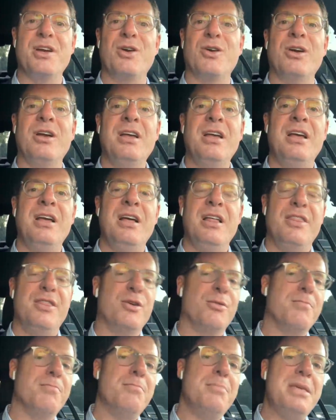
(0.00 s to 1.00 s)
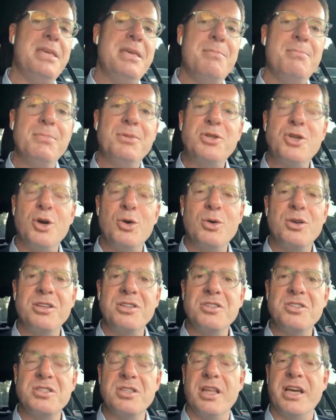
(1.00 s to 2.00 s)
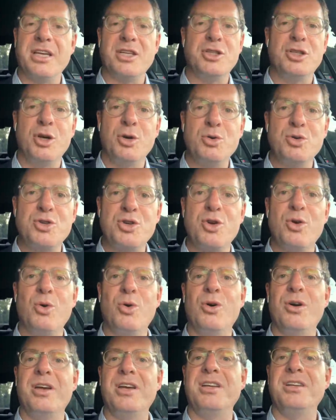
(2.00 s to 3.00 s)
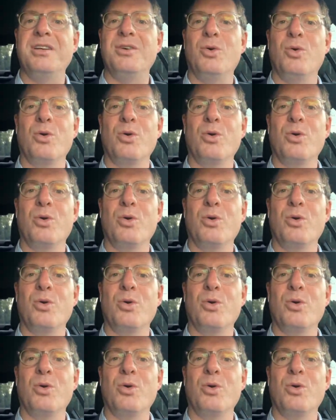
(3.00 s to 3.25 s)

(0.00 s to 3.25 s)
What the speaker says: They're meme tokens like Dogecoin,